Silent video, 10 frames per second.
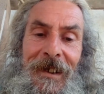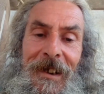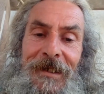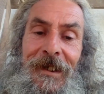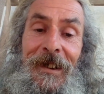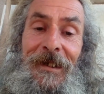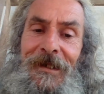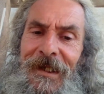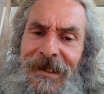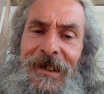It's like
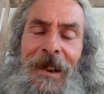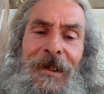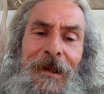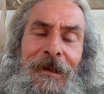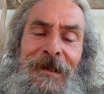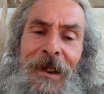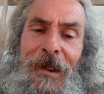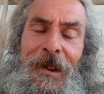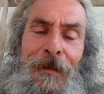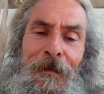there's
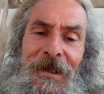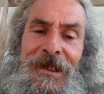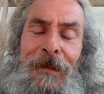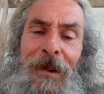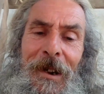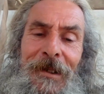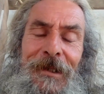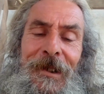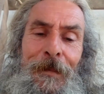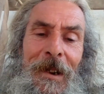another missing part
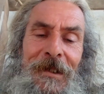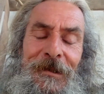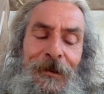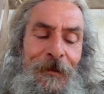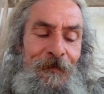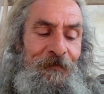of the puzzle.